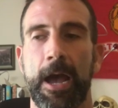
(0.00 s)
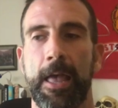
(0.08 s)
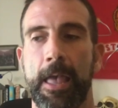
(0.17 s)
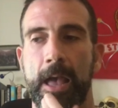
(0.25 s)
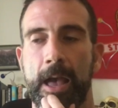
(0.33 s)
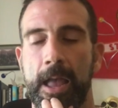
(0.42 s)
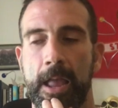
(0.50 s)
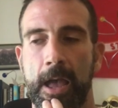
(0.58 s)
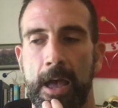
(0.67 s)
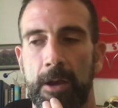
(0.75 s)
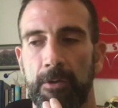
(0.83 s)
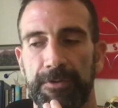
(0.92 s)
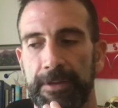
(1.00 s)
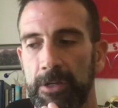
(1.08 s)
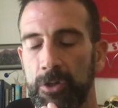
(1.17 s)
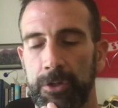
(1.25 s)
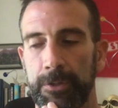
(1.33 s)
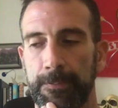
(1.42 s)
I don't think
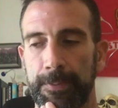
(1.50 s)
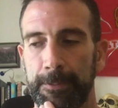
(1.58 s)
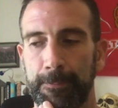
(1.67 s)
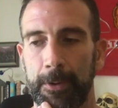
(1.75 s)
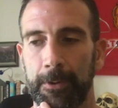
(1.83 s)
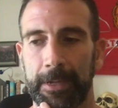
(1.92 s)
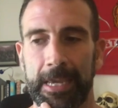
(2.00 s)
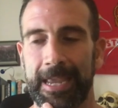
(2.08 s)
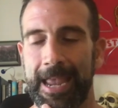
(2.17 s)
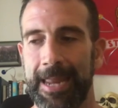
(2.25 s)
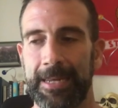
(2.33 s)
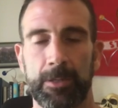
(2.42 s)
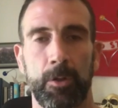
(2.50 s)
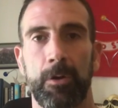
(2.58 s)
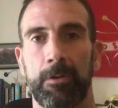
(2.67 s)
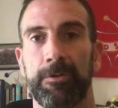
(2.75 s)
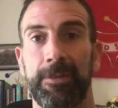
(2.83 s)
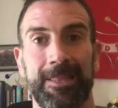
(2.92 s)
you should be bulking any
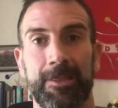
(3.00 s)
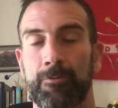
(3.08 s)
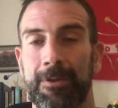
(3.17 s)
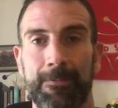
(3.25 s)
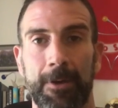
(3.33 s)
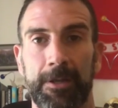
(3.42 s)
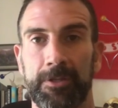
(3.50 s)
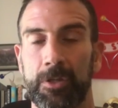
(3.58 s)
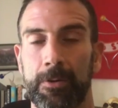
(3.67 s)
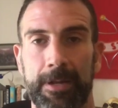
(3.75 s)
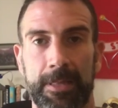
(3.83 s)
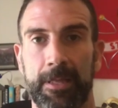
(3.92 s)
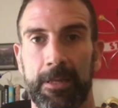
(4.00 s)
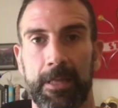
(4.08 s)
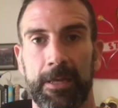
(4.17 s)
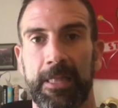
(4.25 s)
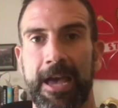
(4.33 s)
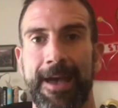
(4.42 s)
longer than 3 months or anything
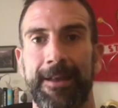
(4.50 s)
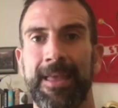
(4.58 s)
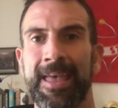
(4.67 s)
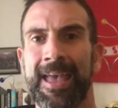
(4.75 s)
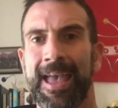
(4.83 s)
like that.